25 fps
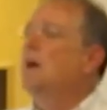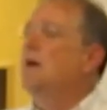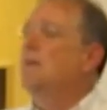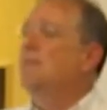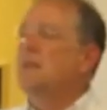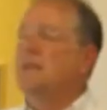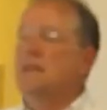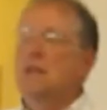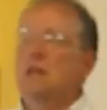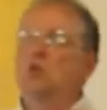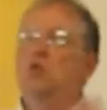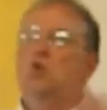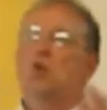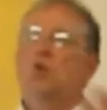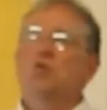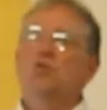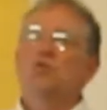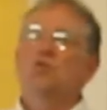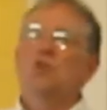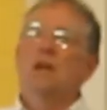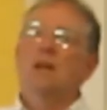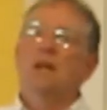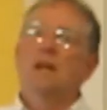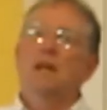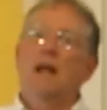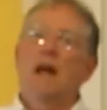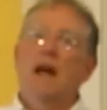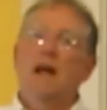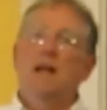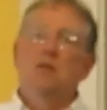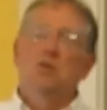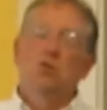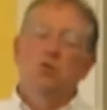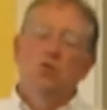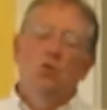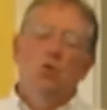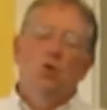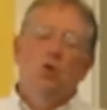And they did
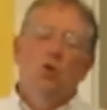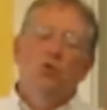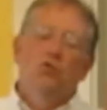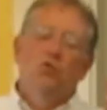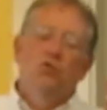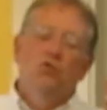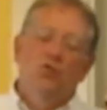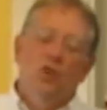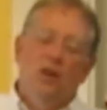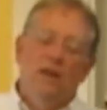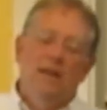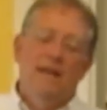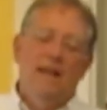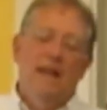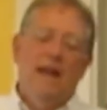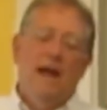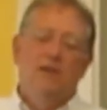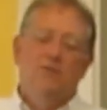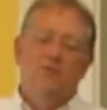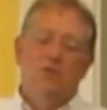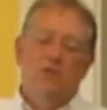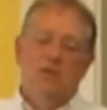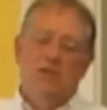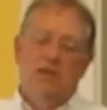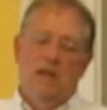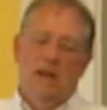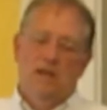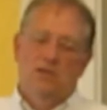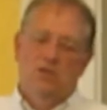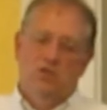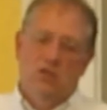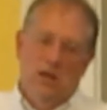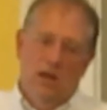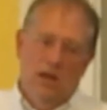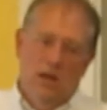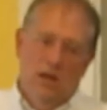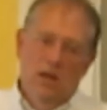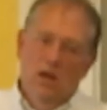neuropsychiatric
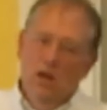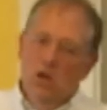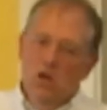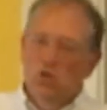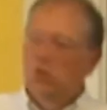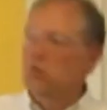testing,